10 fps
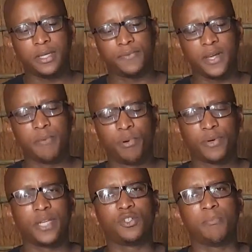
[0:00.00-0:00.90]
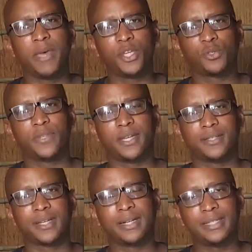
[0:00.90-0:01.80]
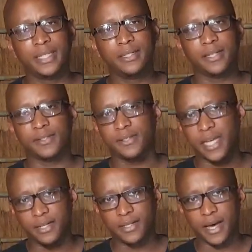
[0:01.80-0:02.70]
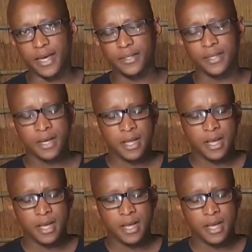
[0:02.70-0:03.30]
It's very important that you make sure that it's clean, it's sanitized.